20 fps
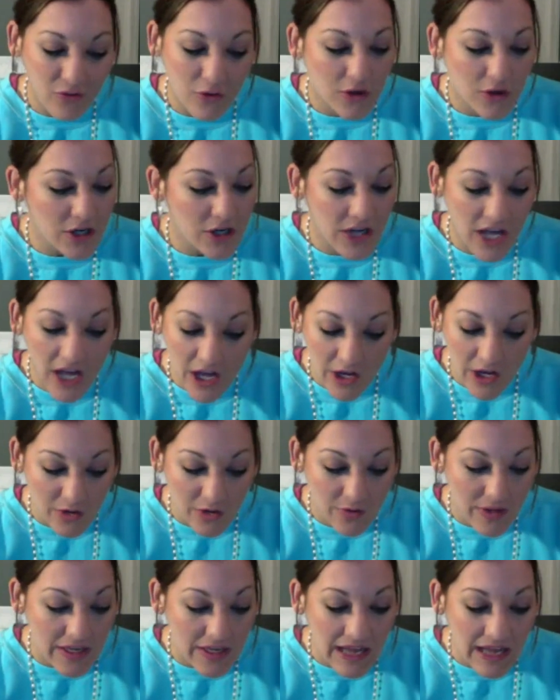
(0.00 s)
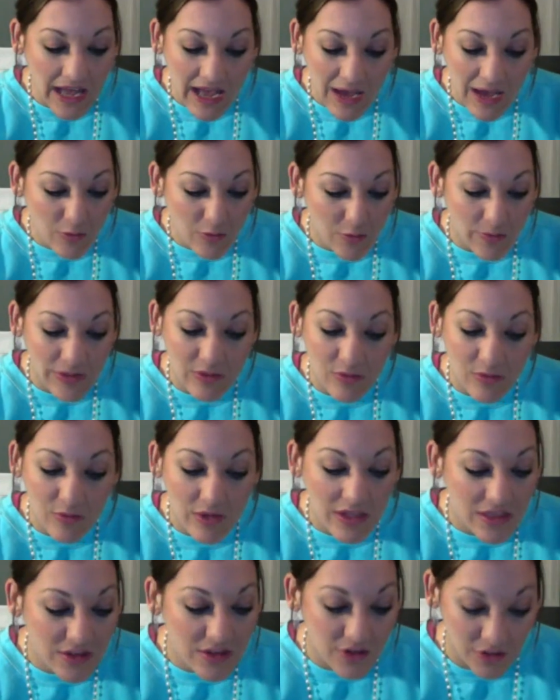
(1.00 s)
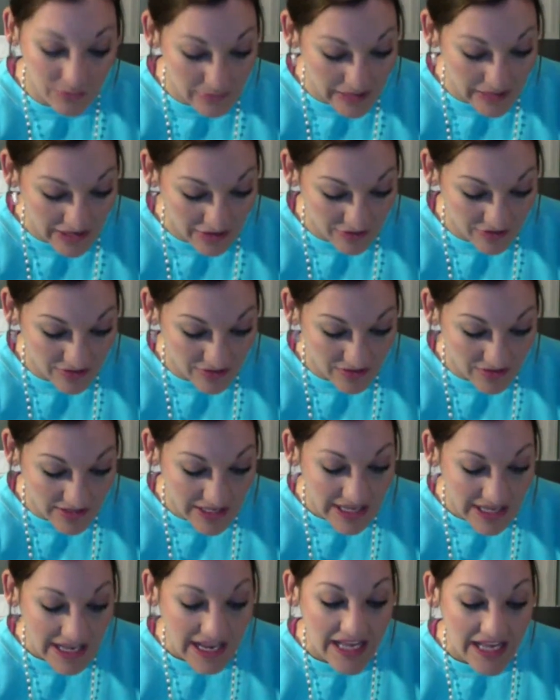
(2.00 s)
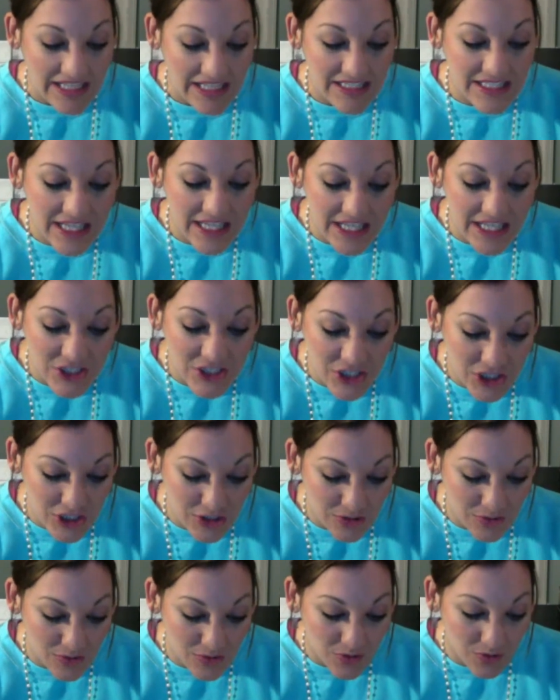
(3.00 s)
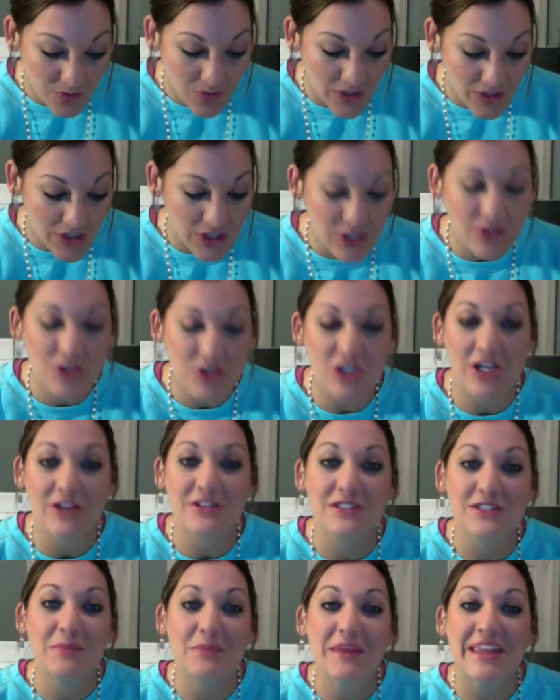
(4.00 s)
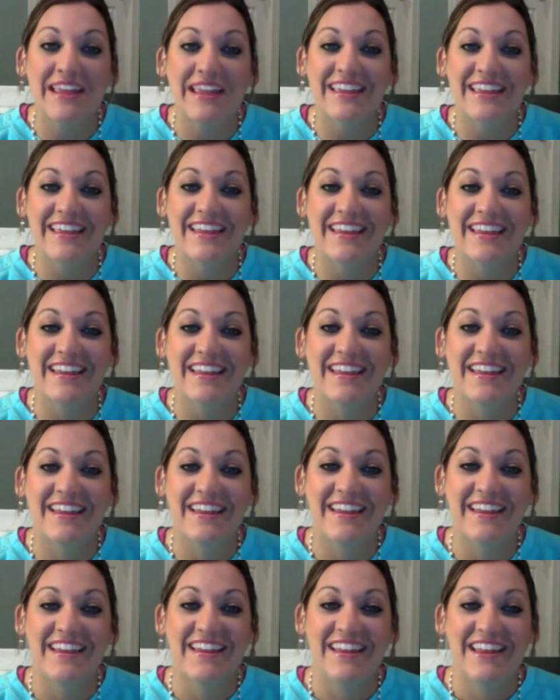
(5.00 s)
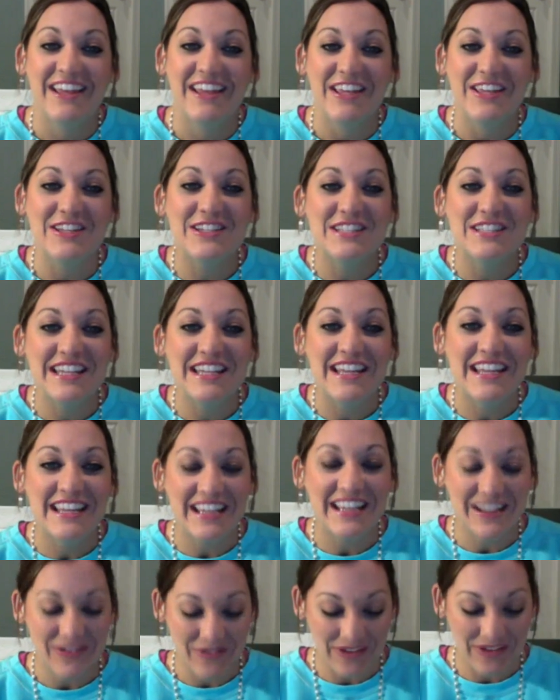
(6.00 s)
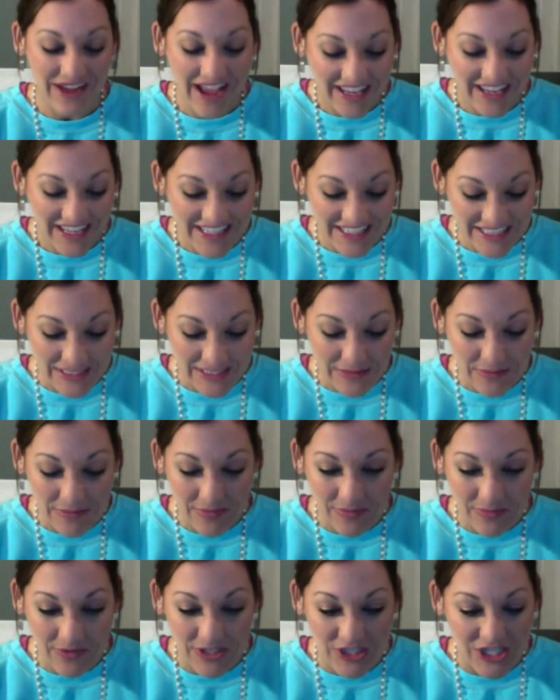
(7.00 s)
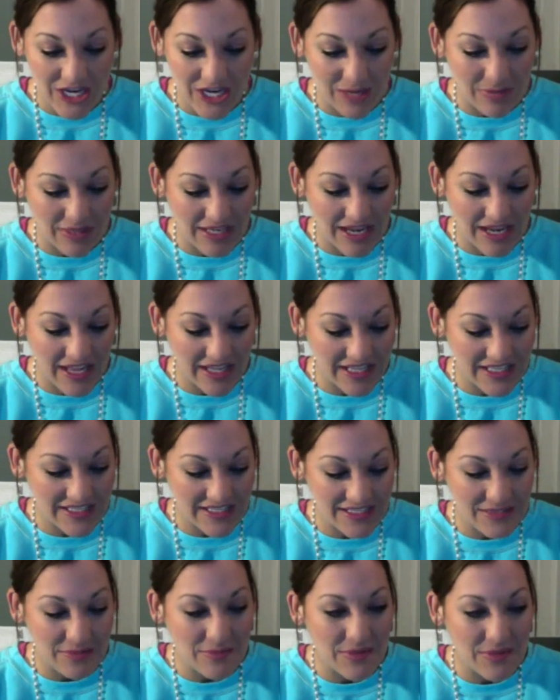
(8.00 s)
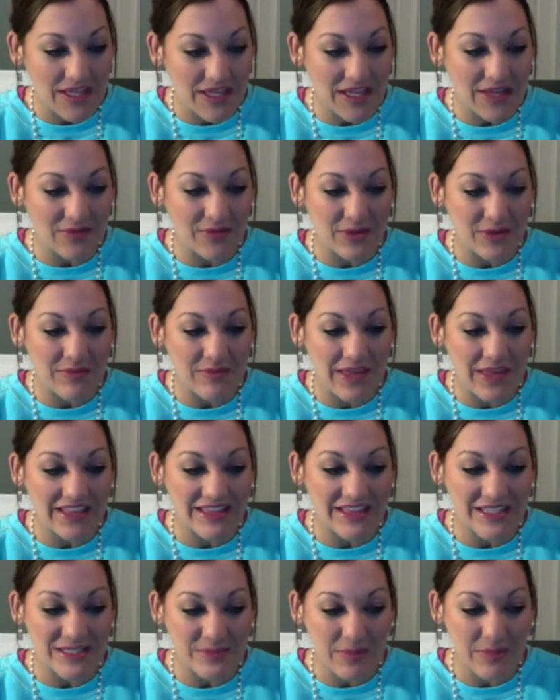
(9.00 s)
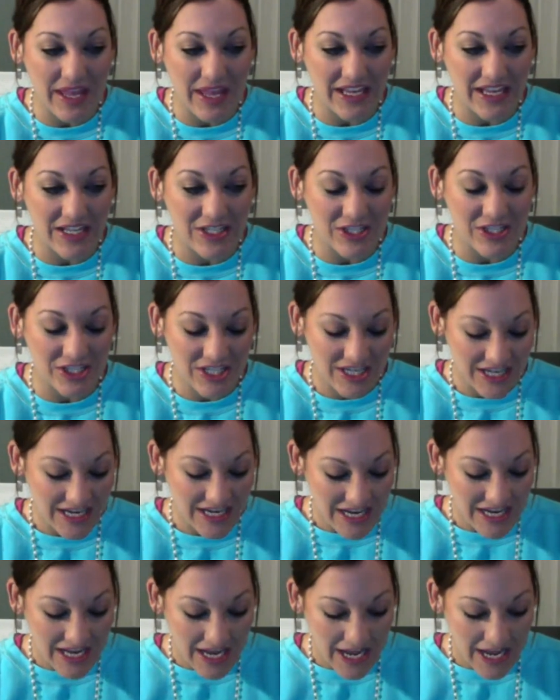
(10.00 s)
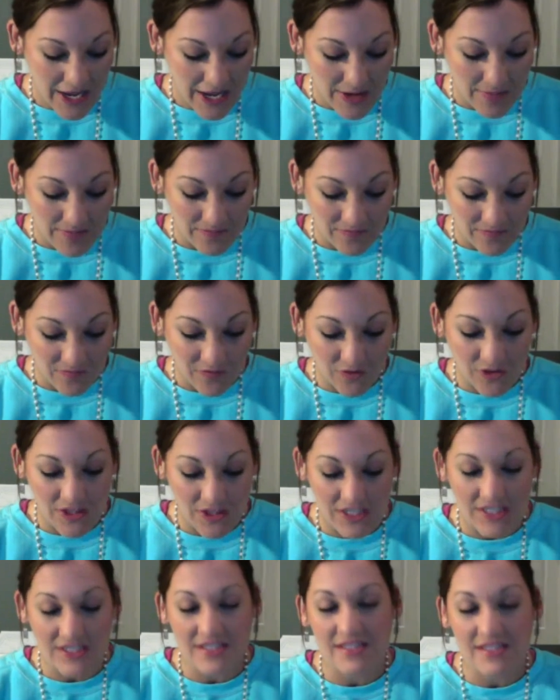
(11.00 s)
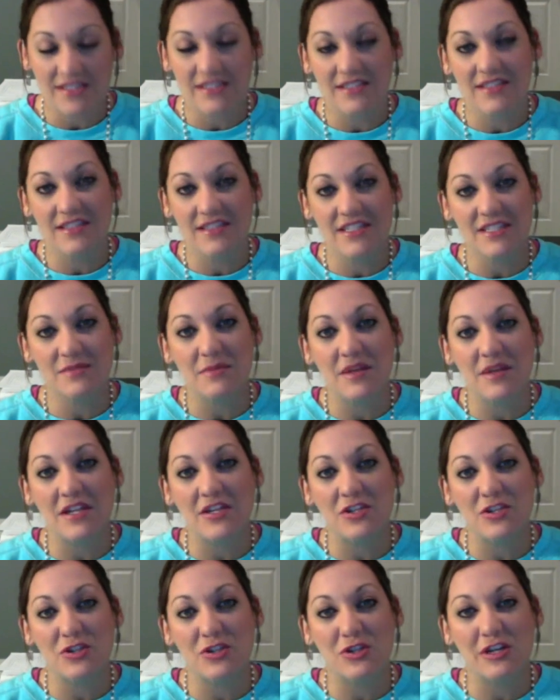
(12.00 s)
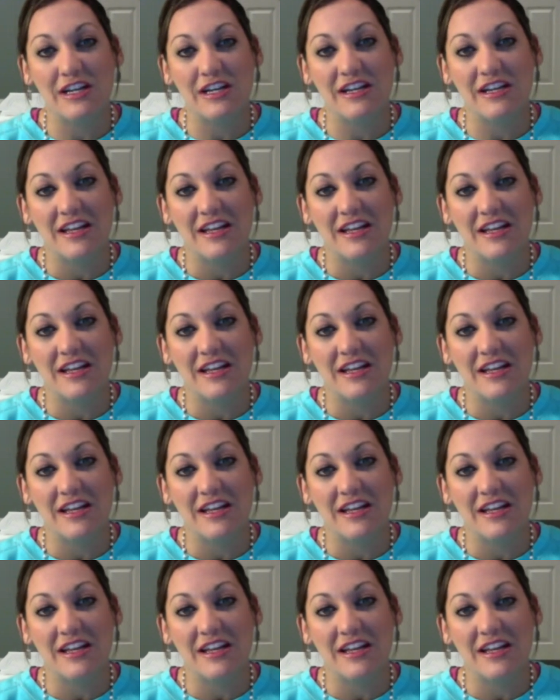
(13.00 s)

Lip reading: go, and I will be with your mouth and teach you what you shall speak. You see, when Jamie and I hit submit, and we made this page for this ministry,